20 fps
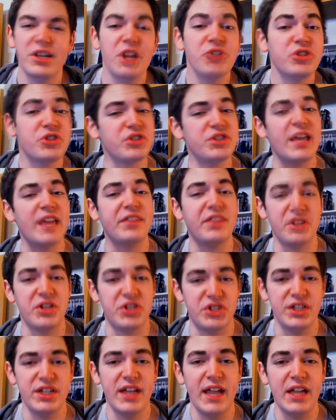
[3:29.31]
Just take the
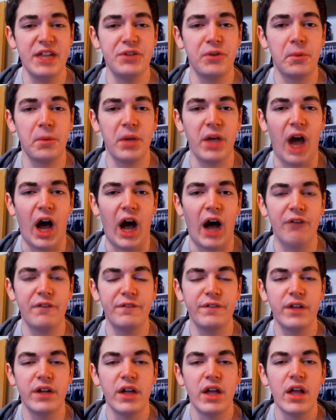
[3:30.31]
GH from cough,